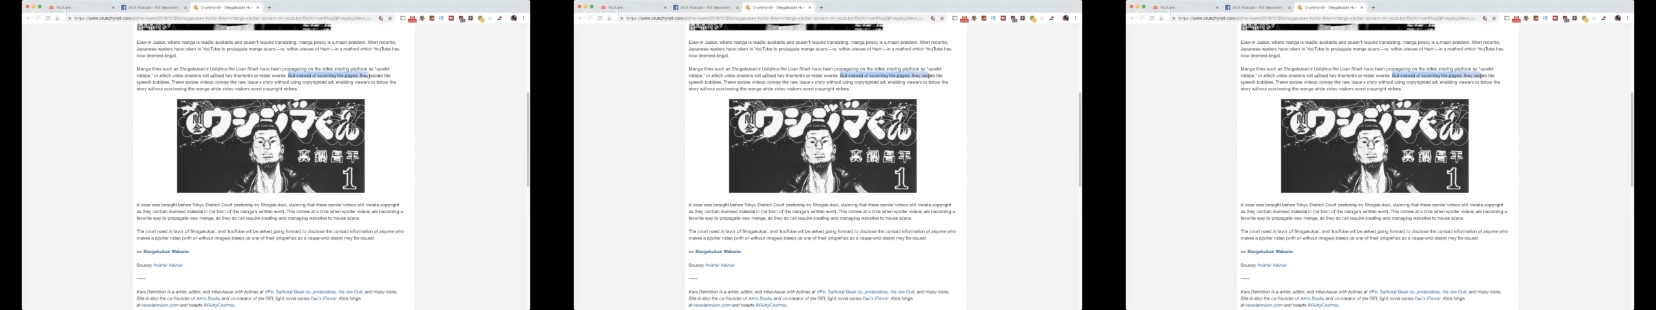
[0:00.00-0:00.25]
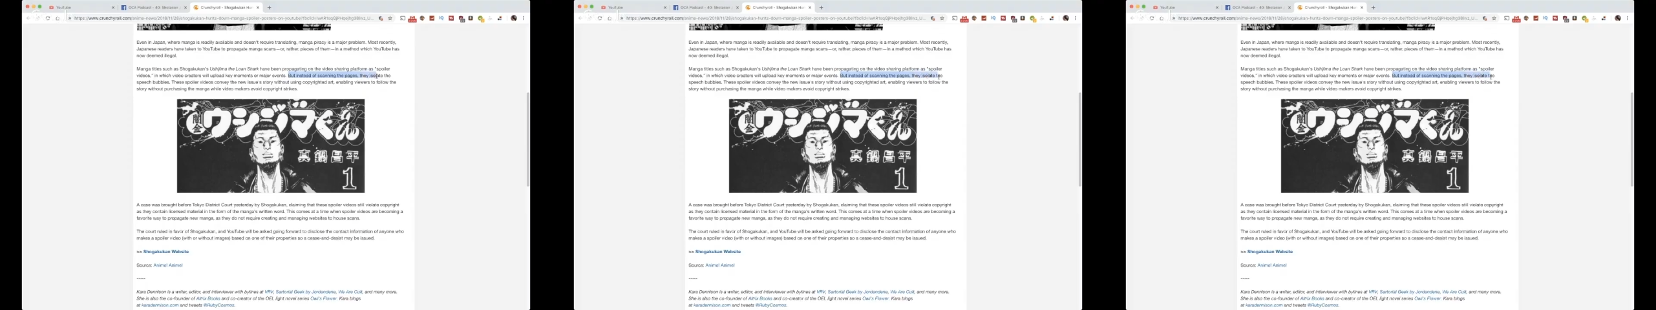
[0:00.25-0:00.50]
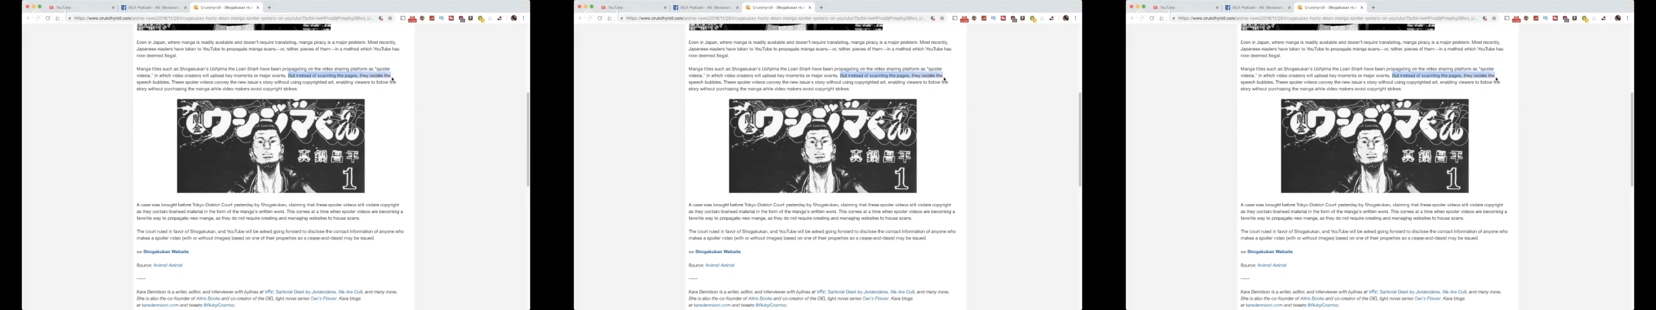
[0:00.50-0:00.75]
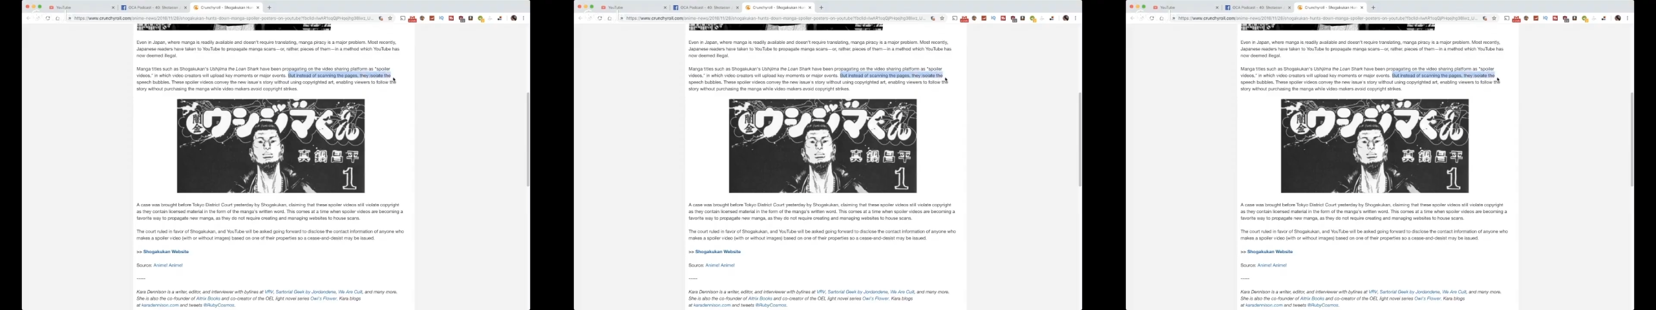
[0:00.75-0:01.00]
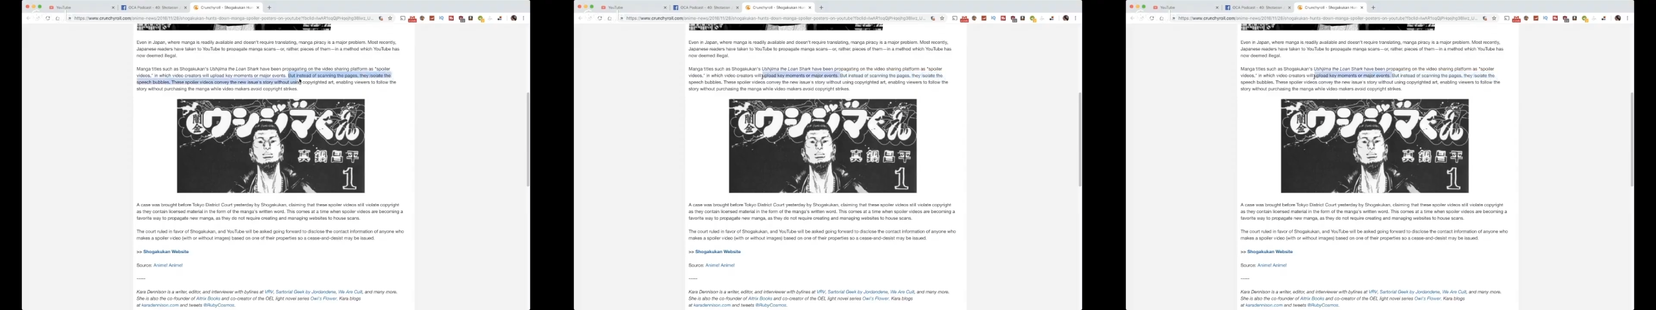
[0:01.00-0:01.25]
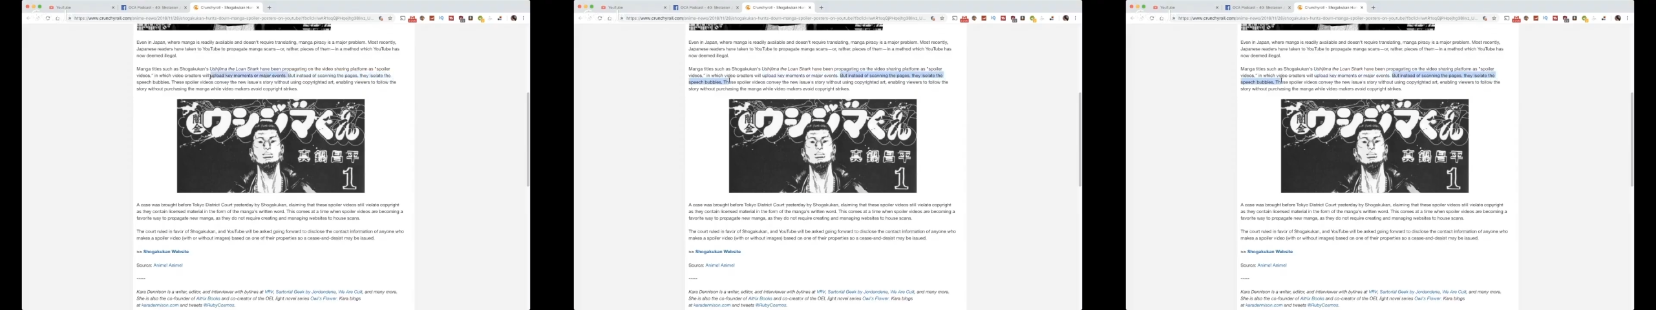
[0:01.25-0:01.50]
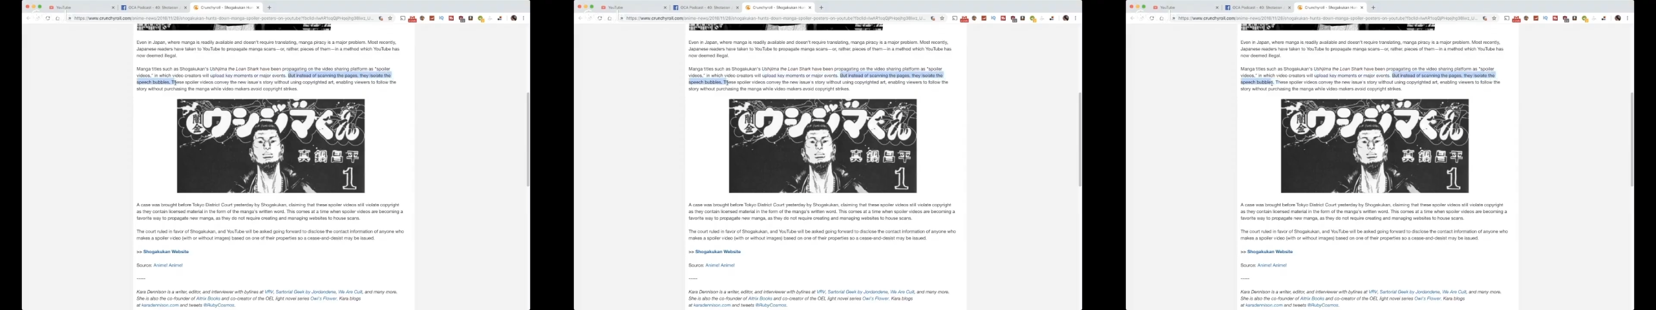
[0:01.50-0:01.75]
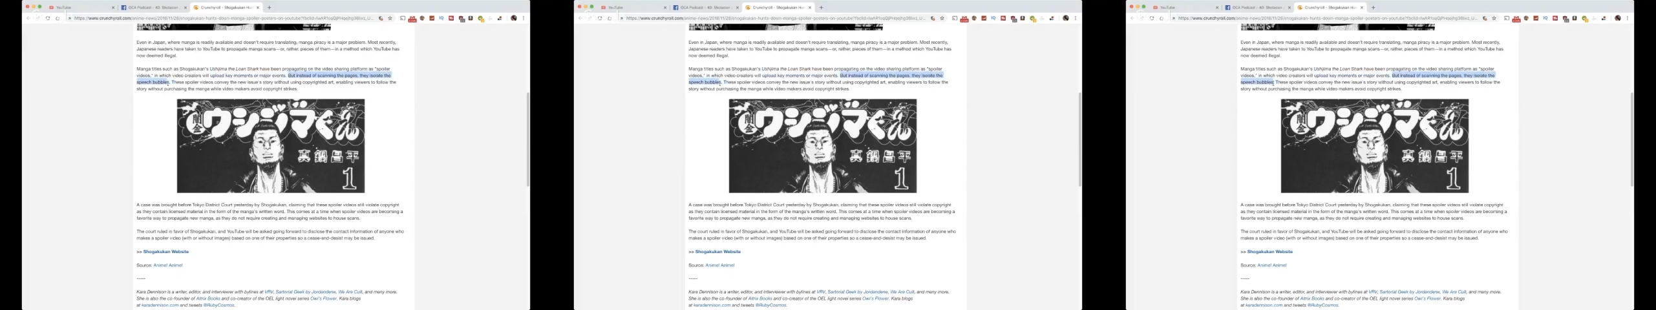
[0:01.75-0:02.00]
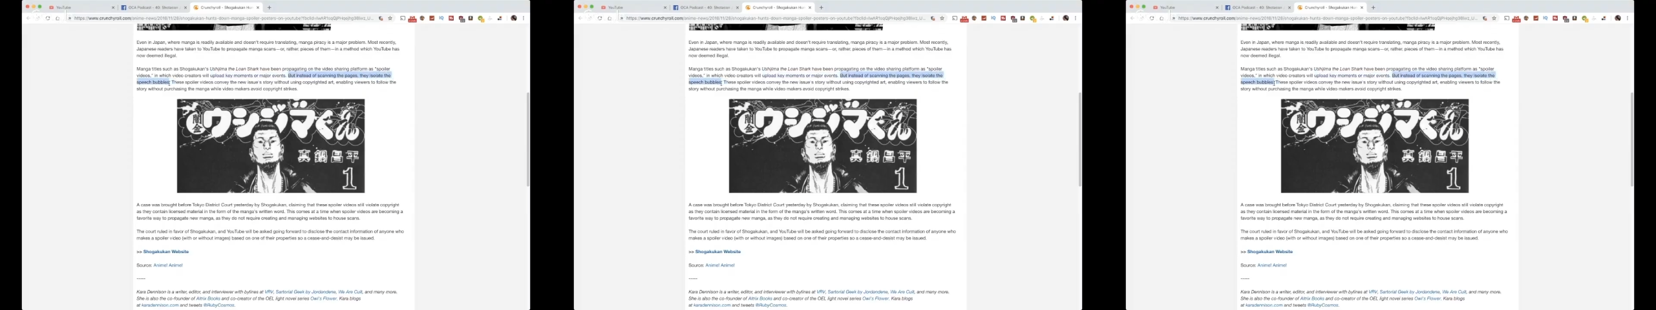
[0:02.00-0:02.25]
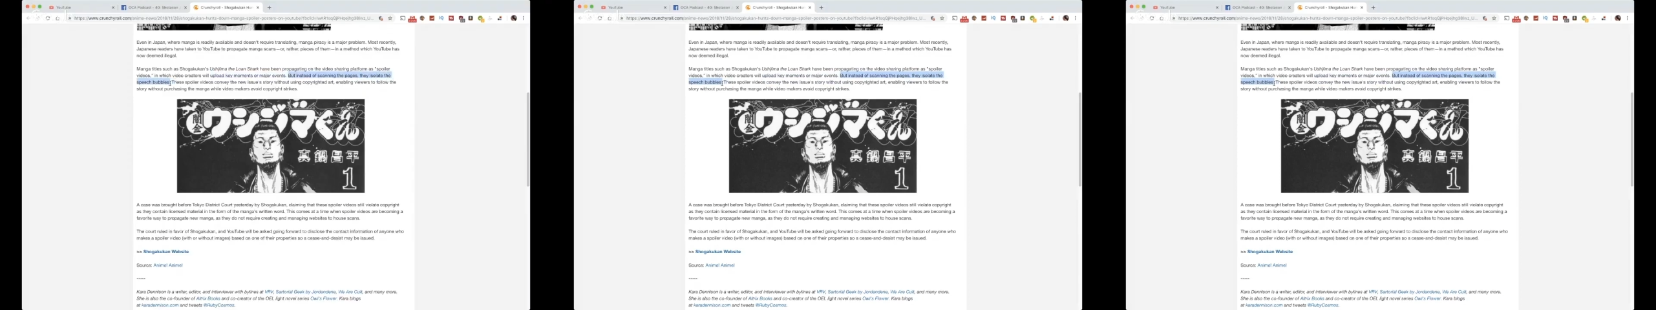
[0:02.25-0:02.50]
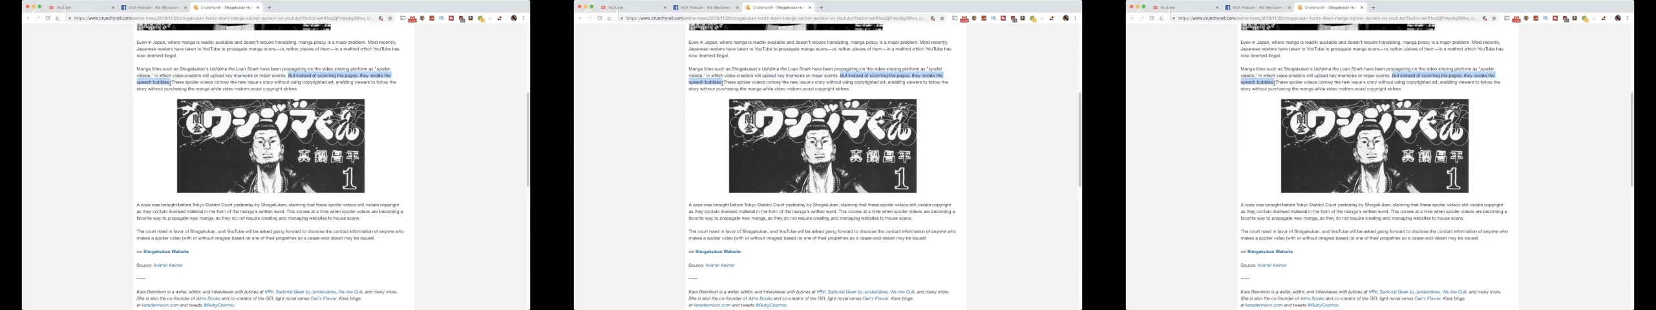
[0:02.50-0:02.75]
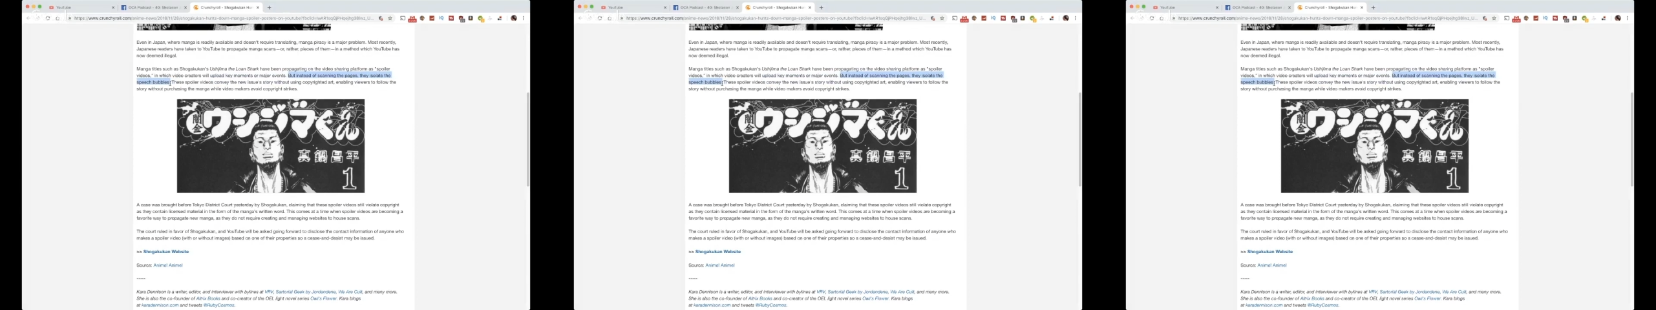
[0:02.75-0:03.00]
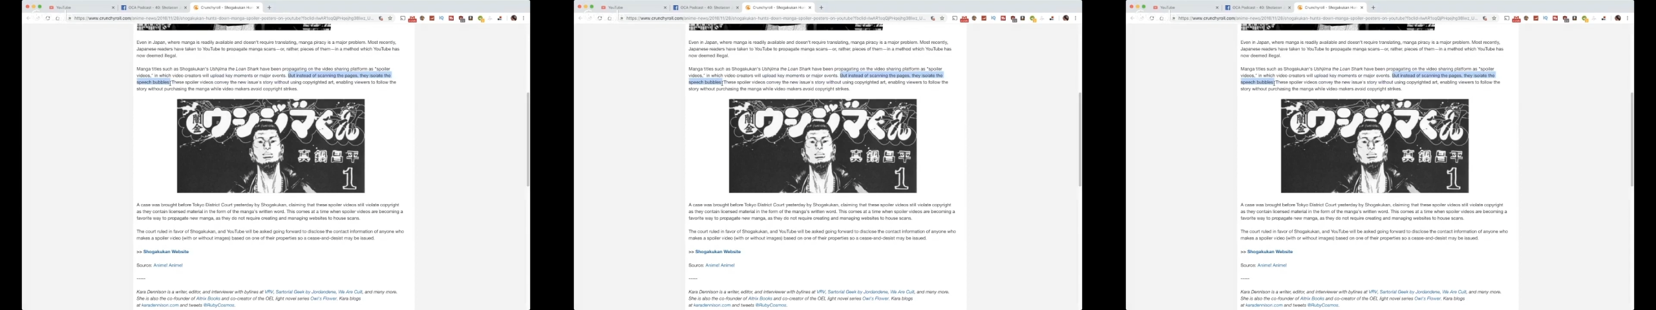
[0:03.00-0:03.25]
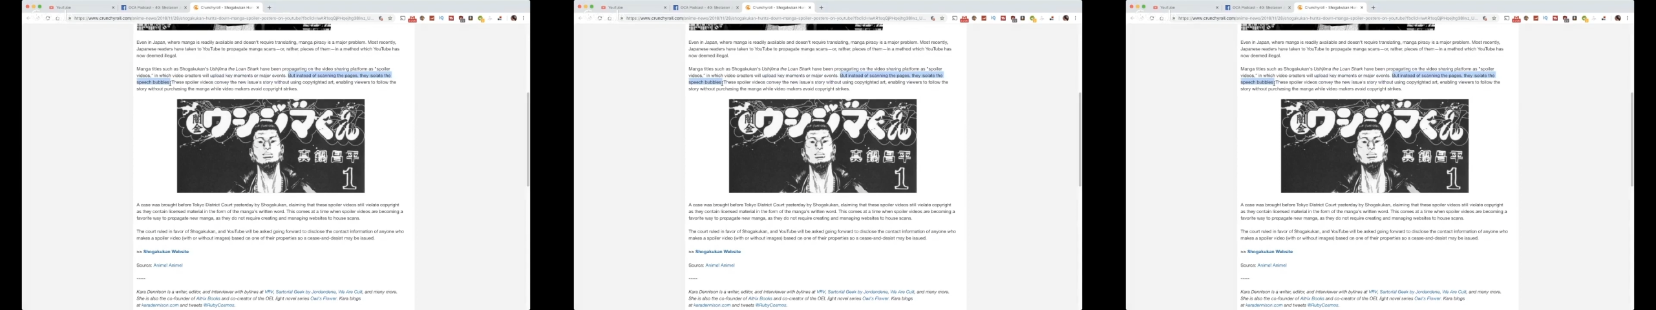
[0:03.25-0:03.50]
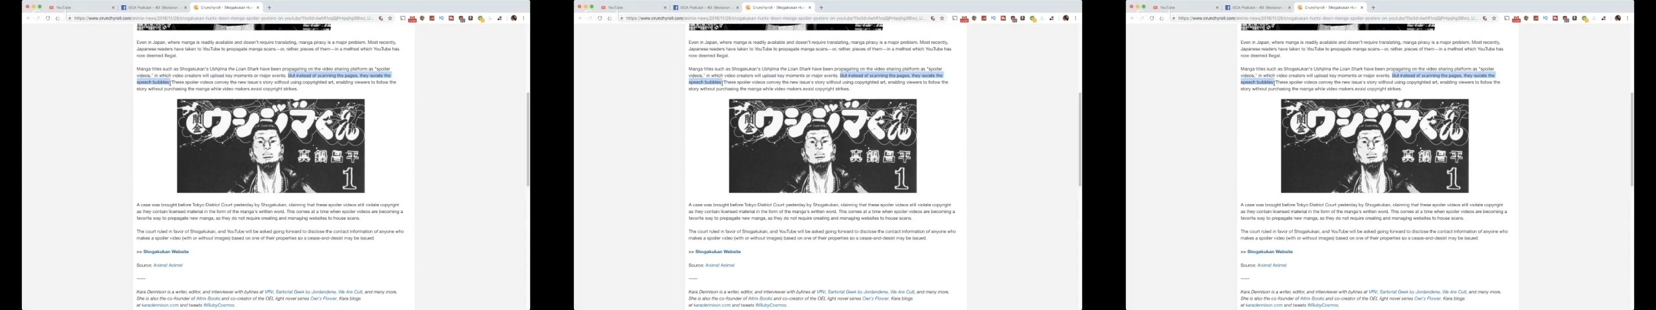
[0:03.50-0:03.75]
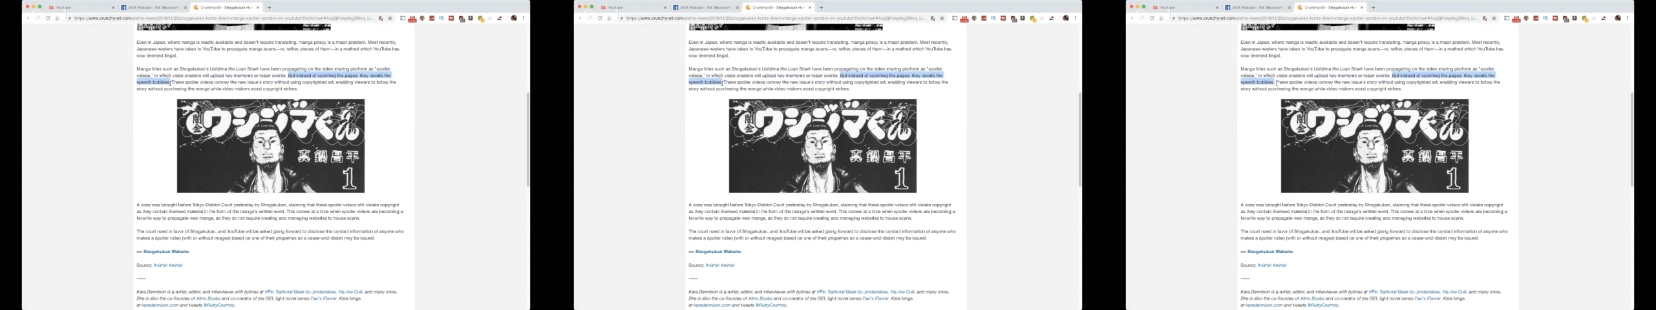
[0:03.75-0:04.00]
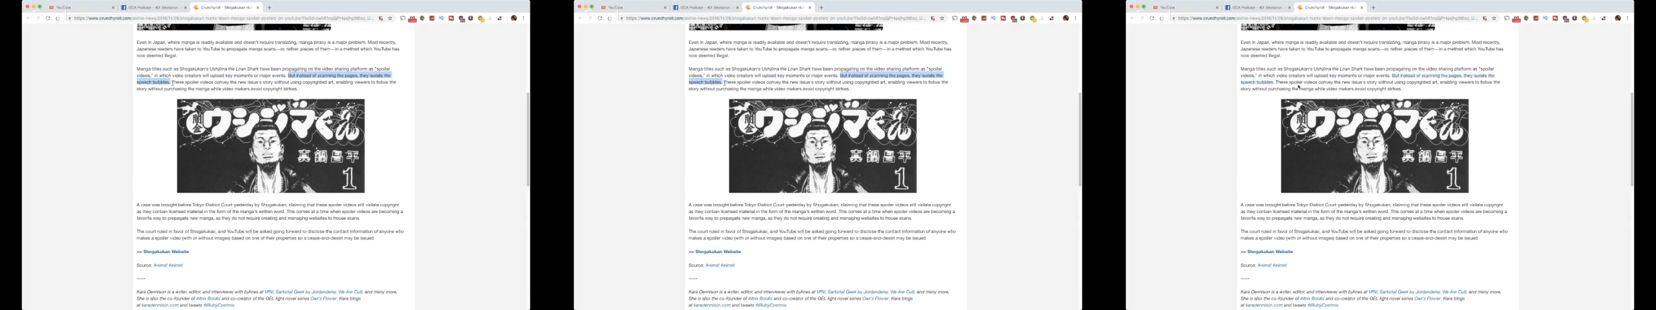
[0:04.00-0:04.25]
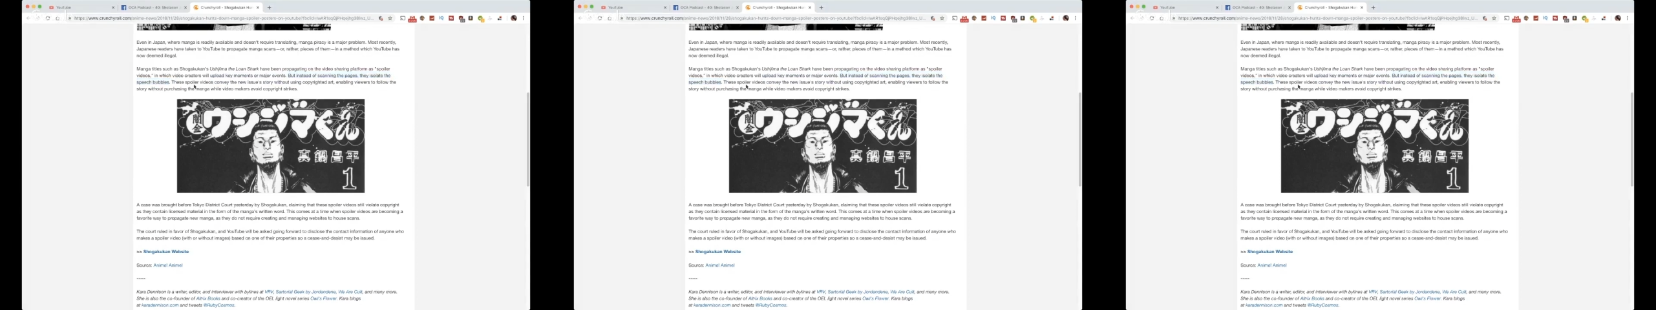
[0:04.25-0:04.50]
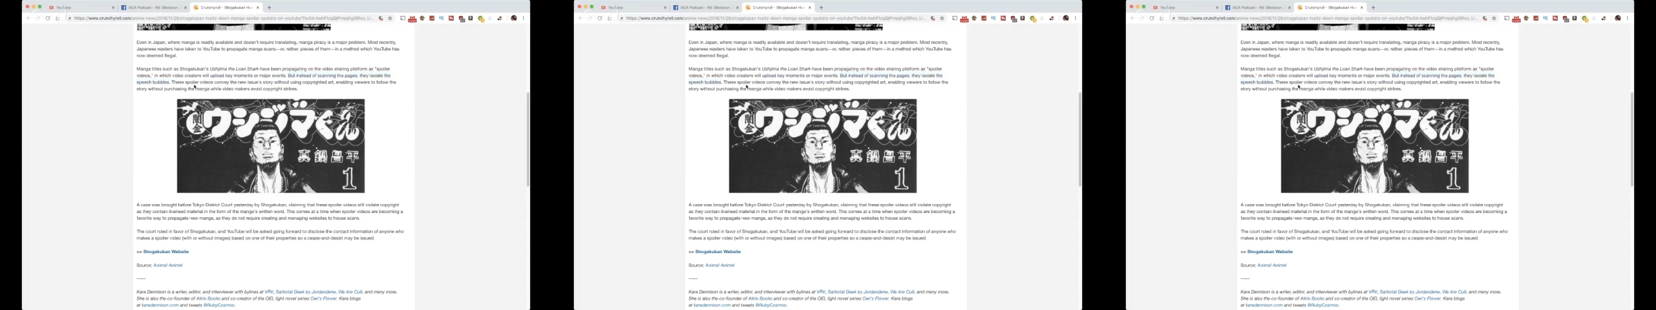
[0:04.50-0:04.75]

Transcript: No face is visible, so there are no lips to read.